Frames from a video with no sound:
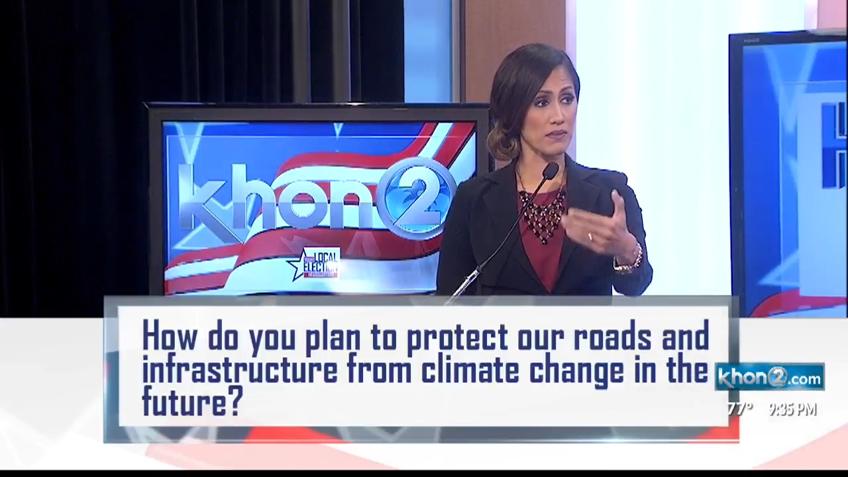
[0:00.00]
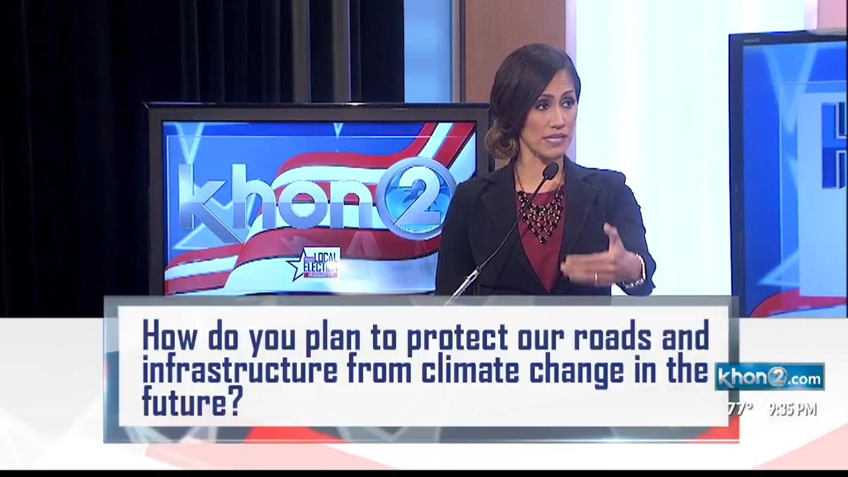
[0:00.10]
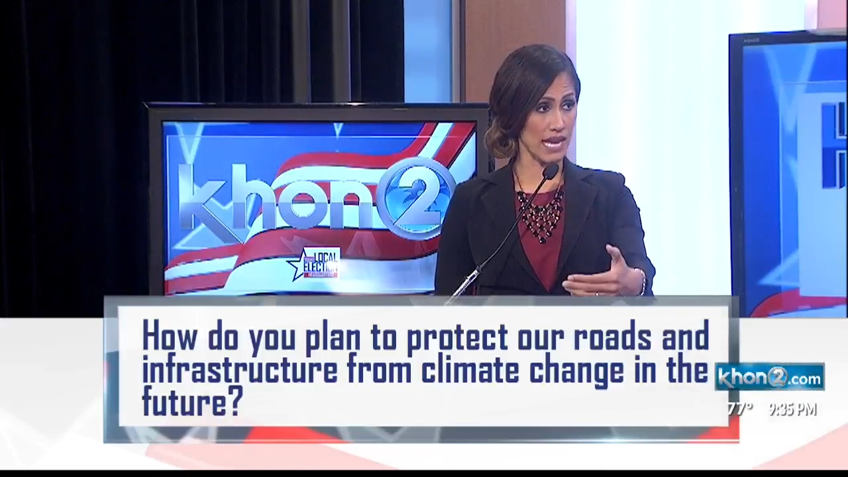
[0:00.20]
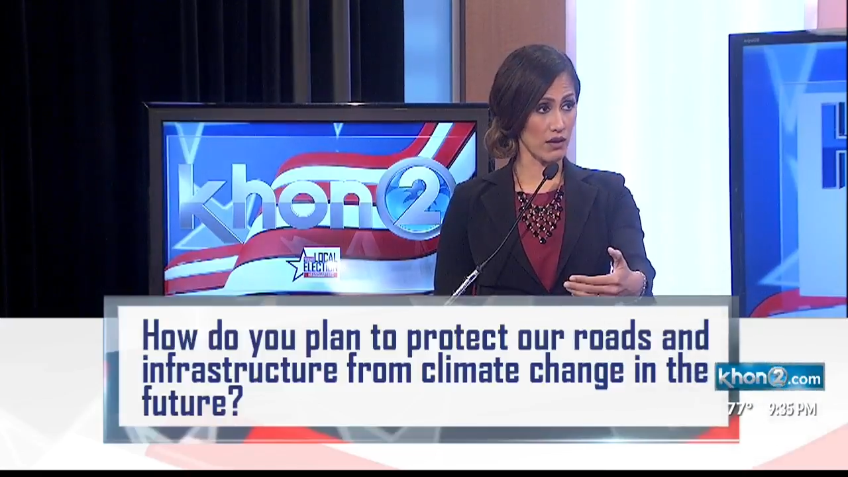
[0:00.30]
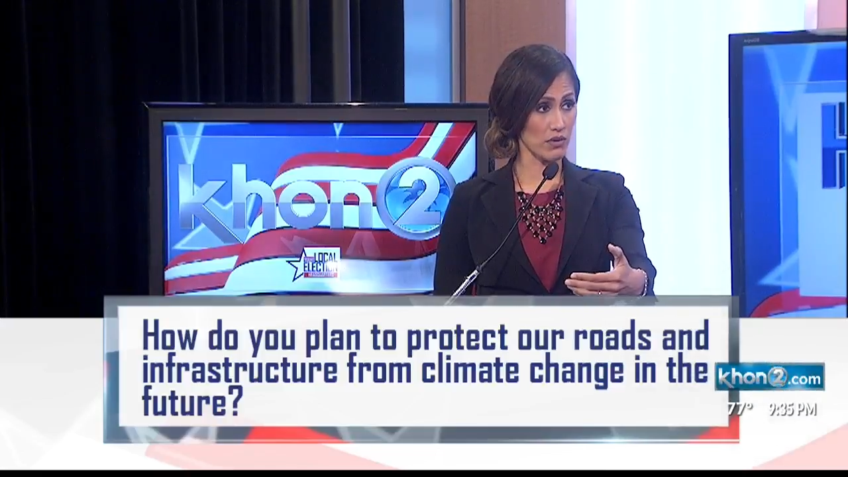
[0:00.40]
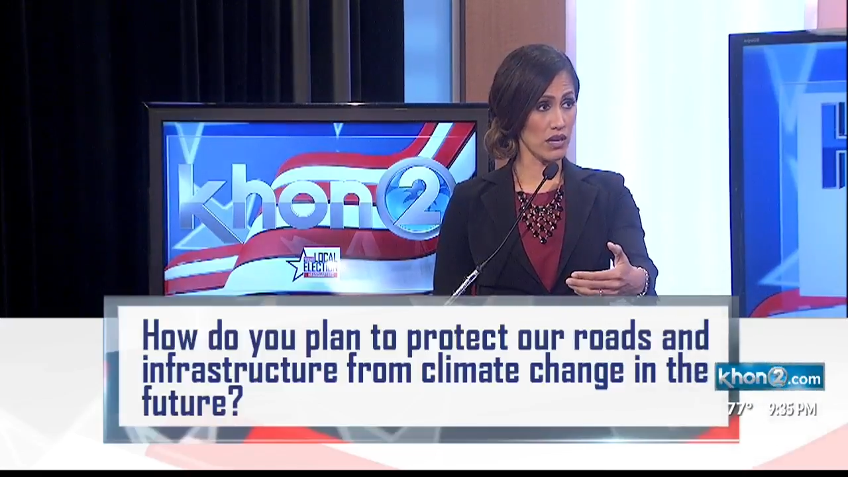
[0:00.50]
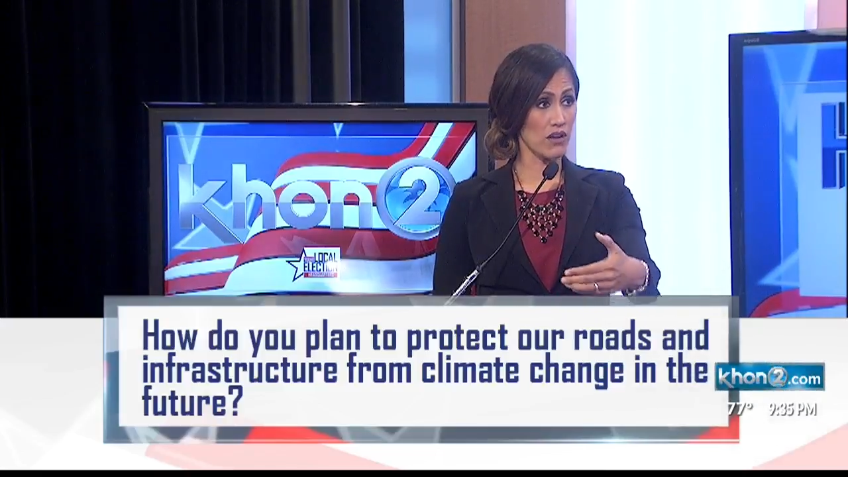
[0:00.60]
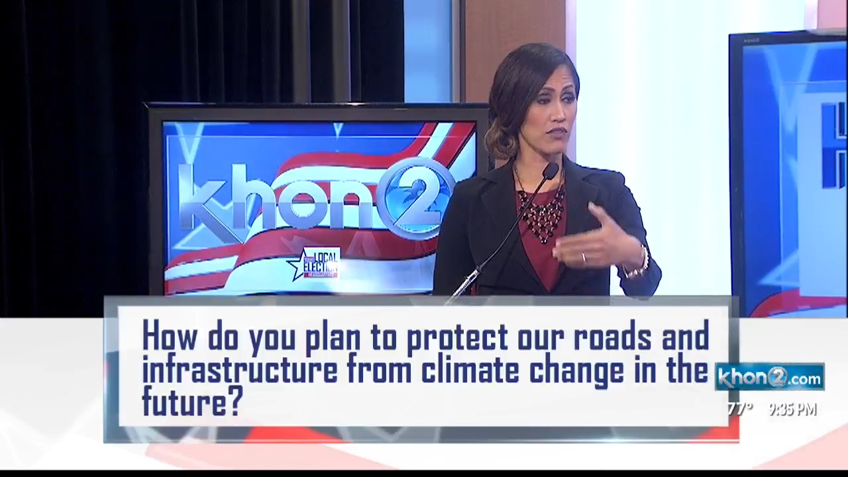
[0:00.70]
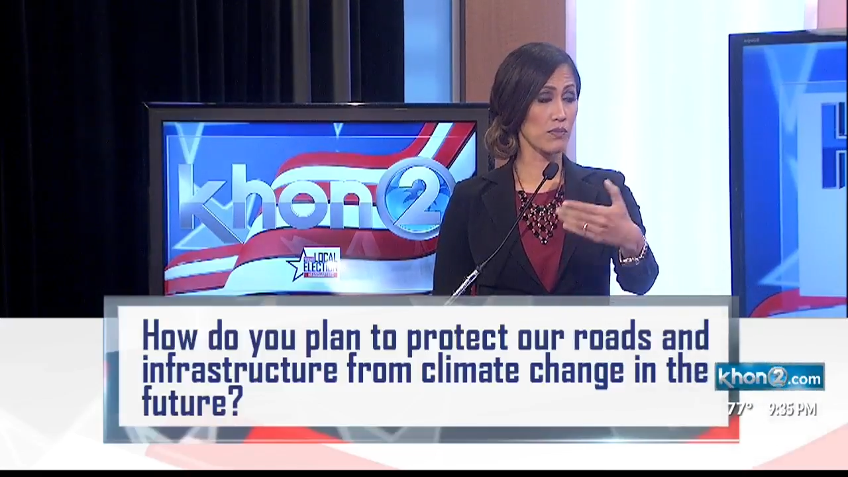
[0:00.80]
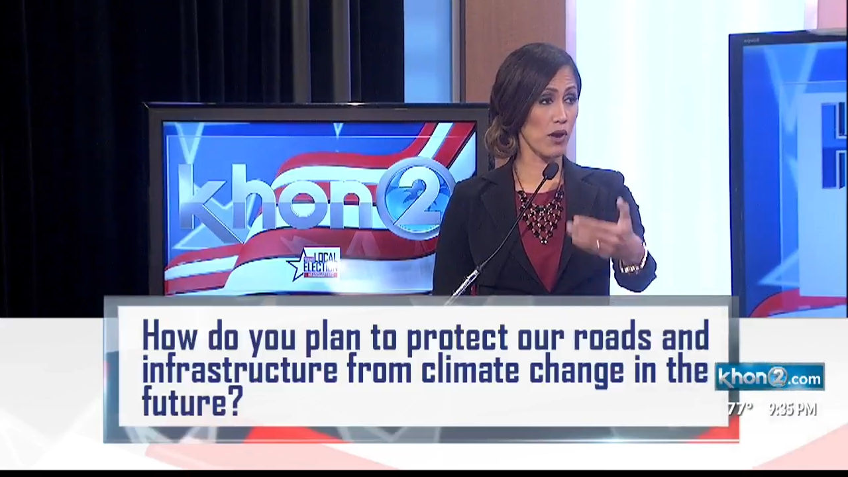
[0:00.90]
down
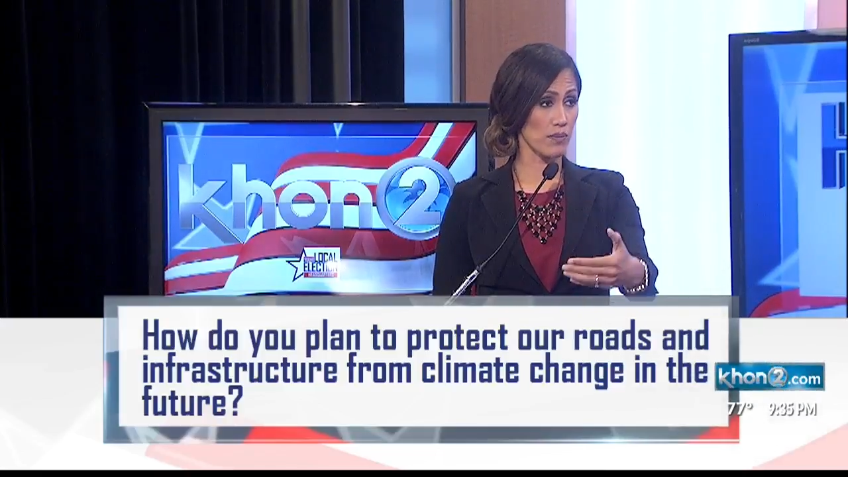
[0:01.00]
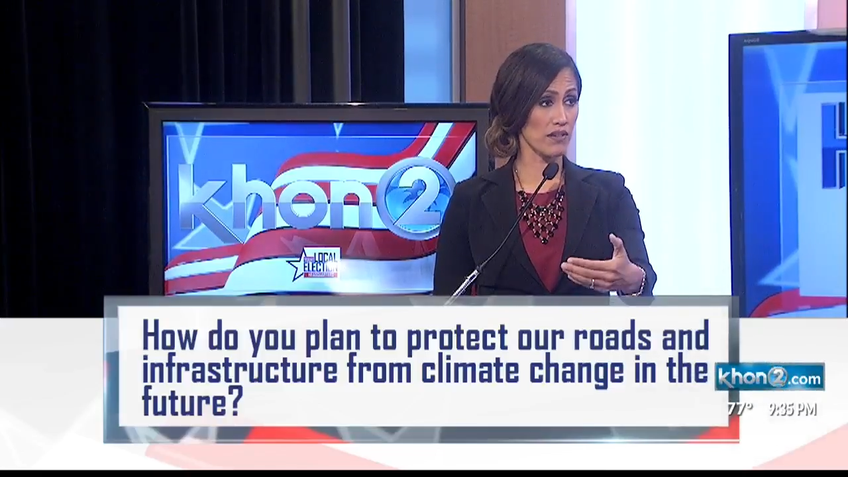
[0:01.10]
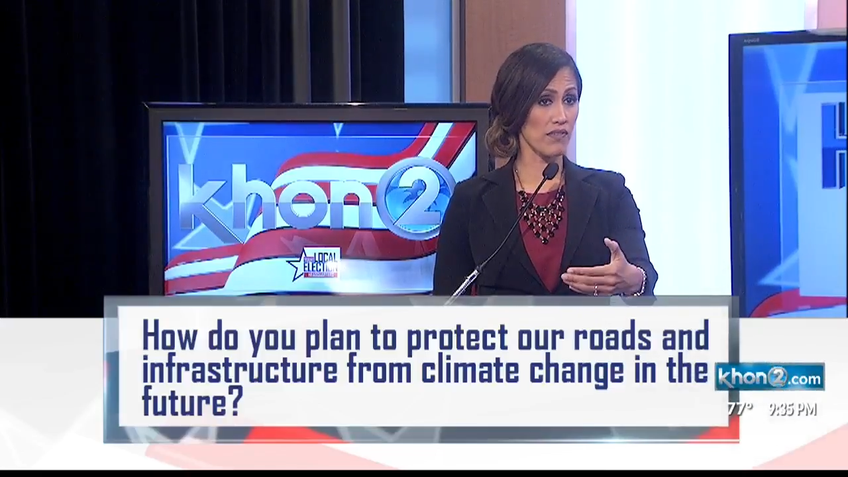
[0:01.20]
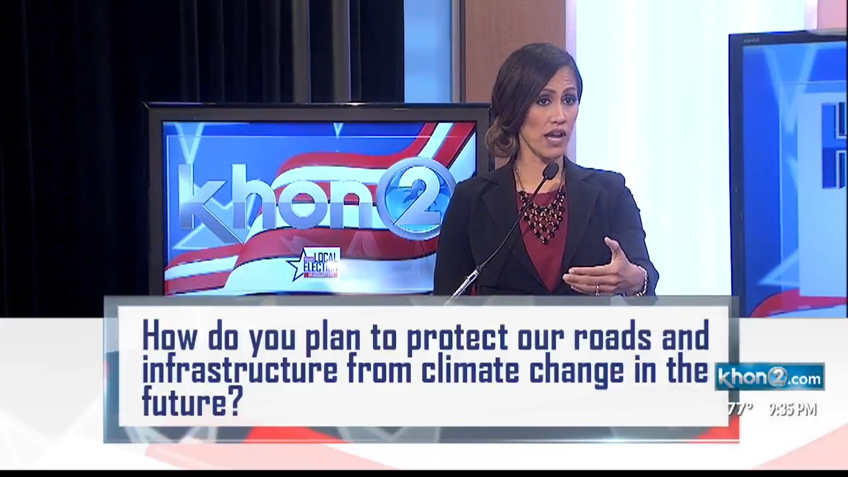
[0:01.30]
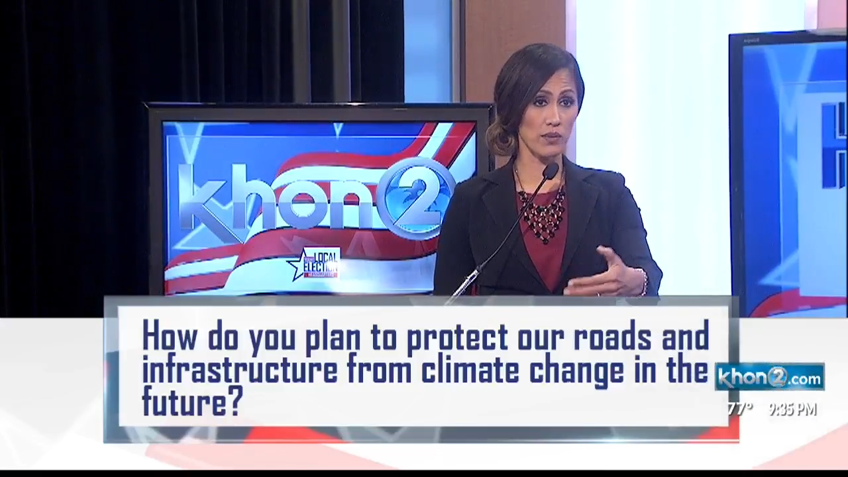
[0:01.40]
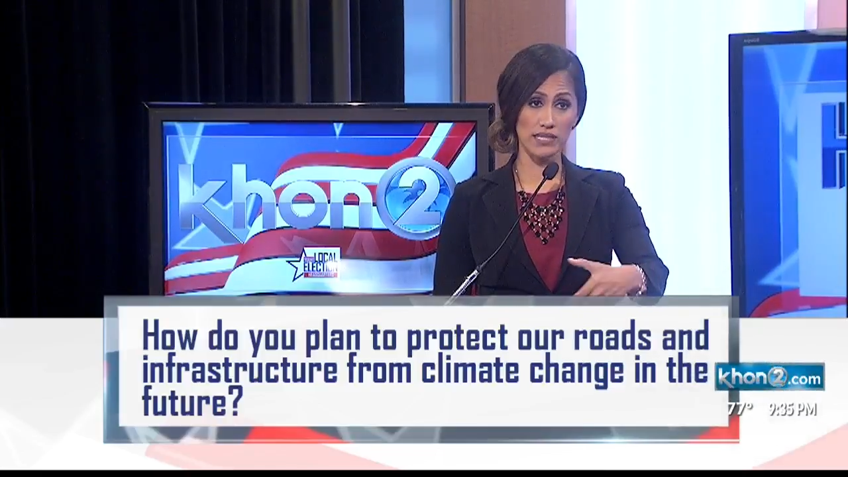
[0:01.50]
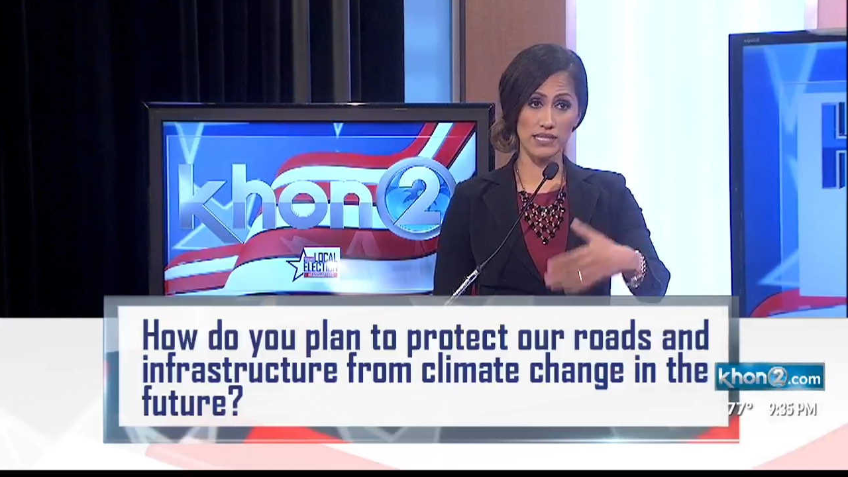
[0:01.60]
for Department of Highways,